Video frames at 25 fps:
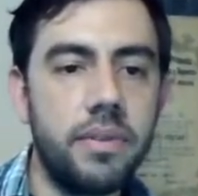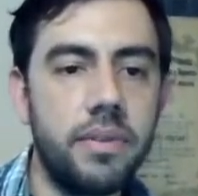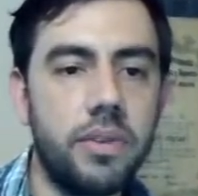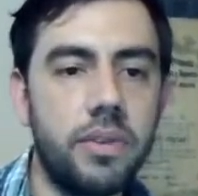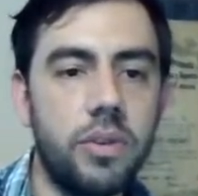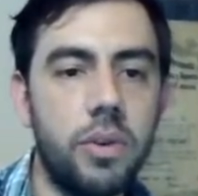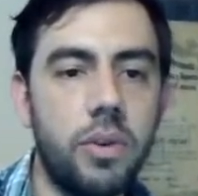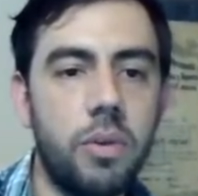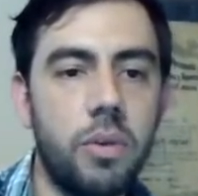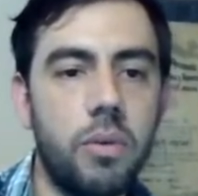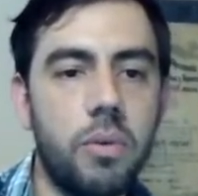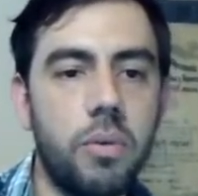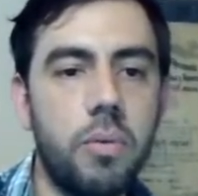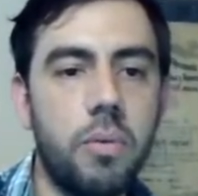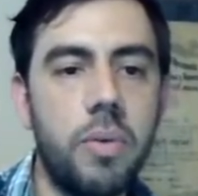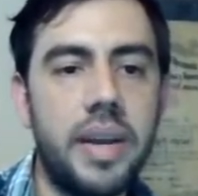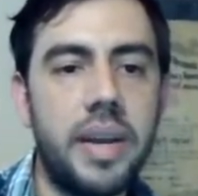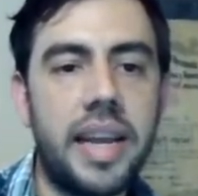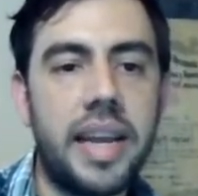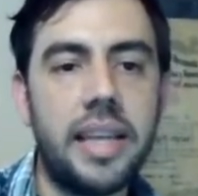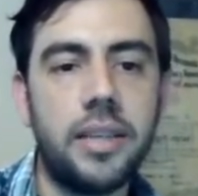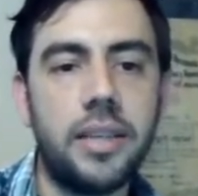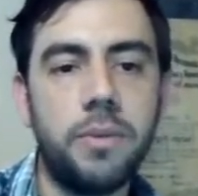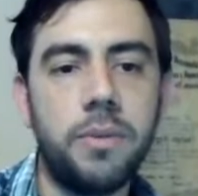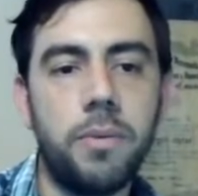So
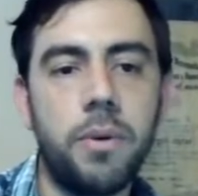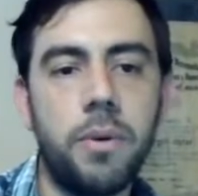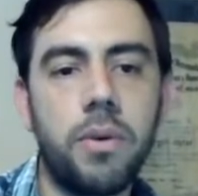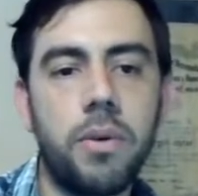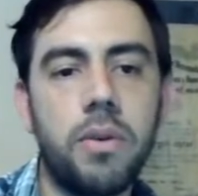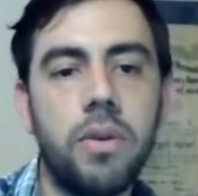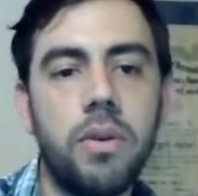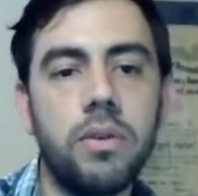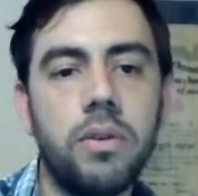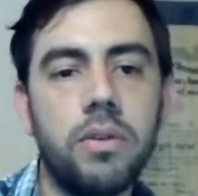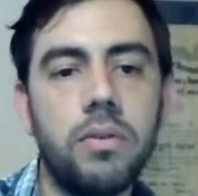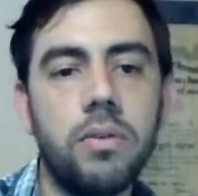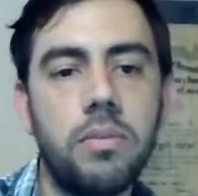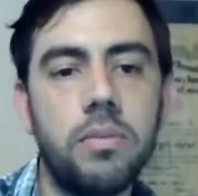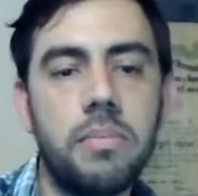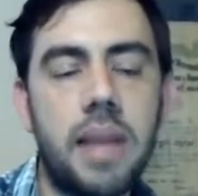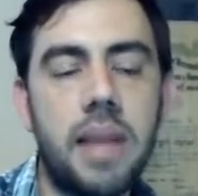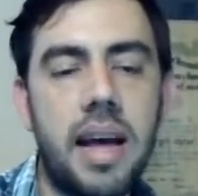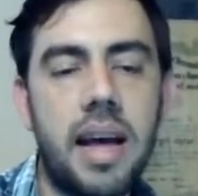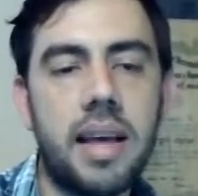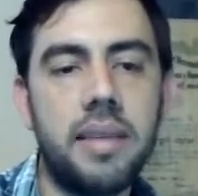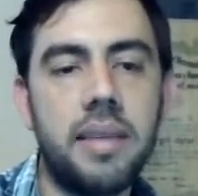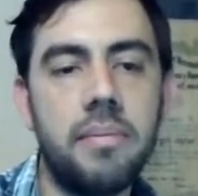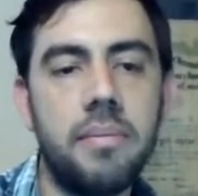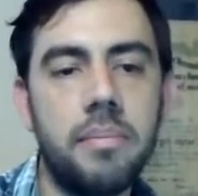queen H4 comes to
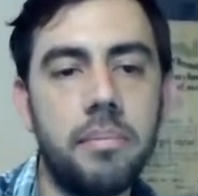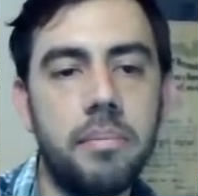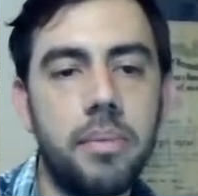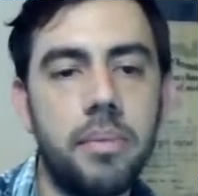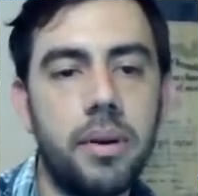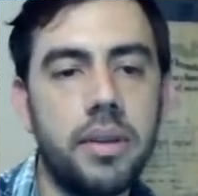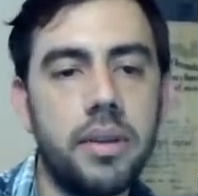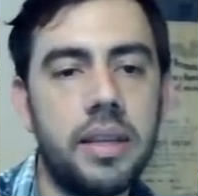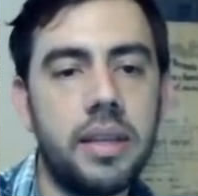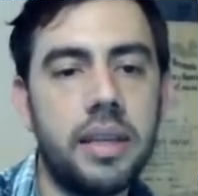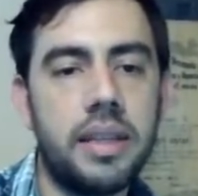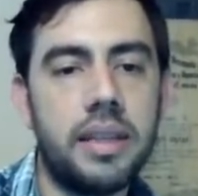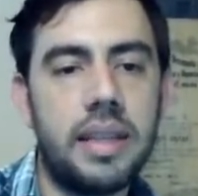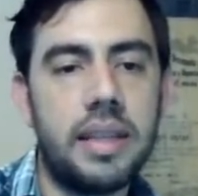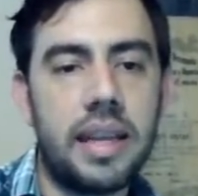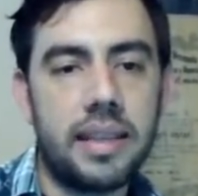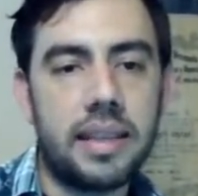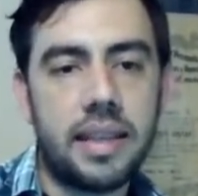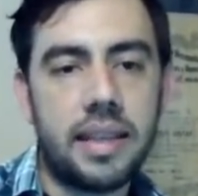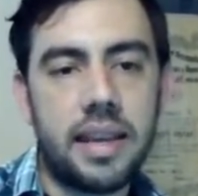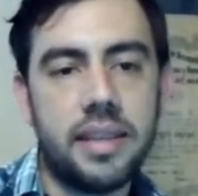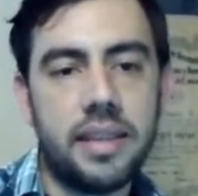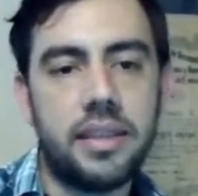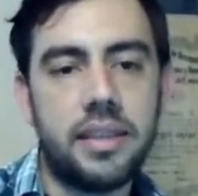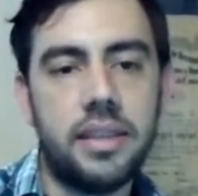mind, but in
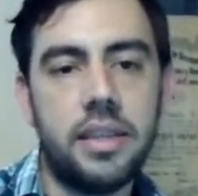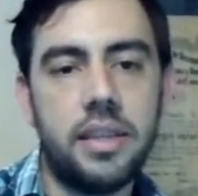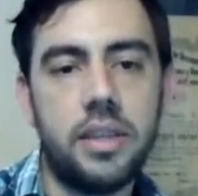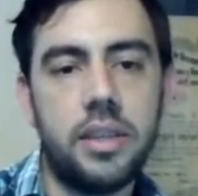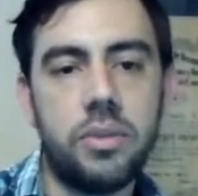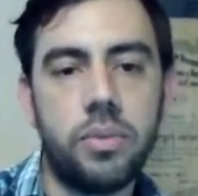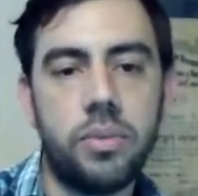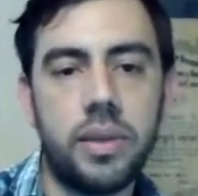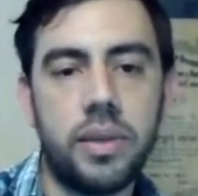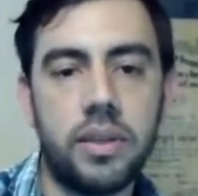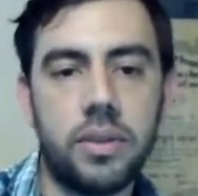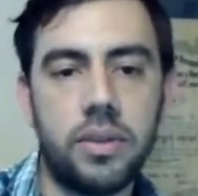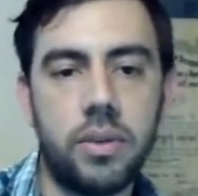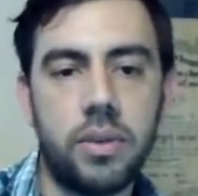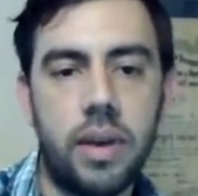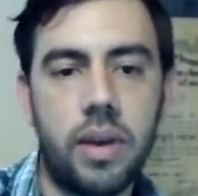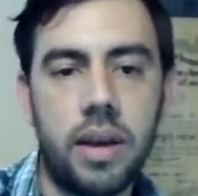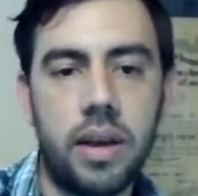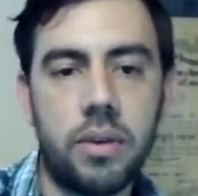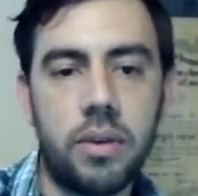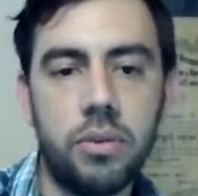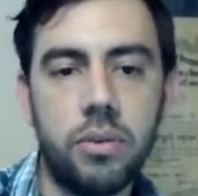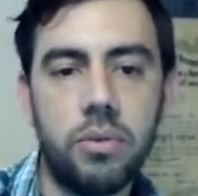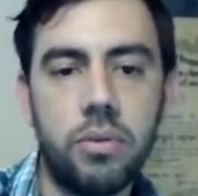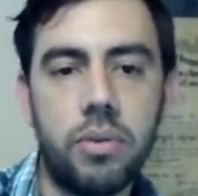that case, G3. So
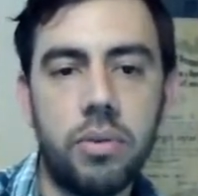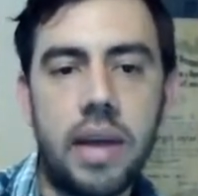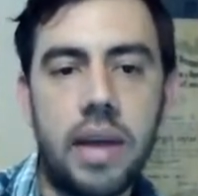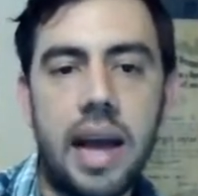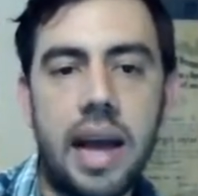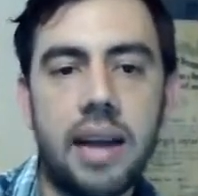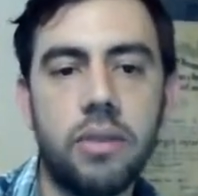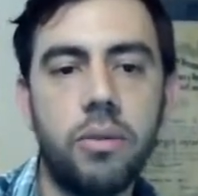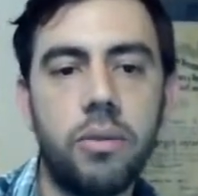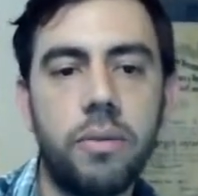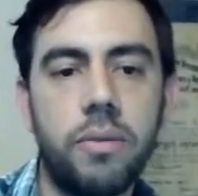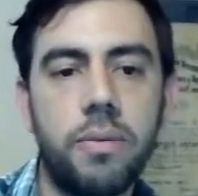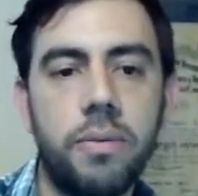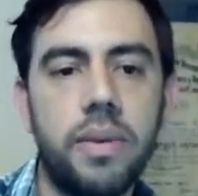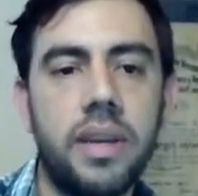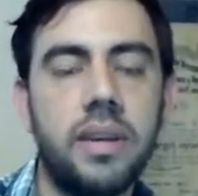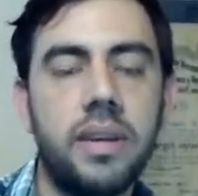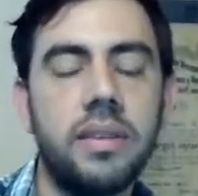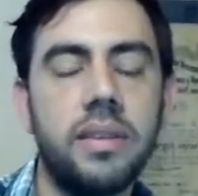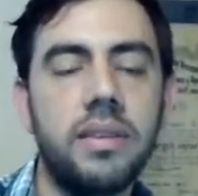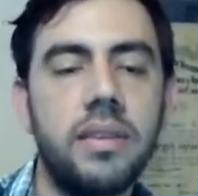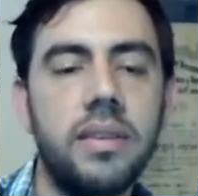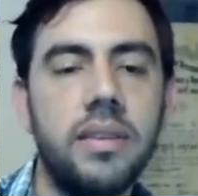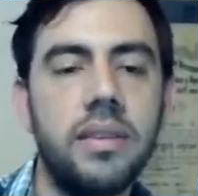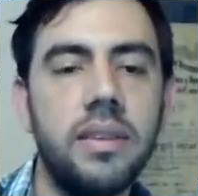I'm going to capture
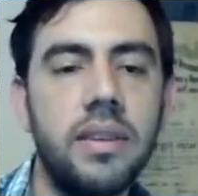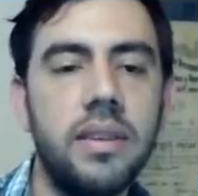first.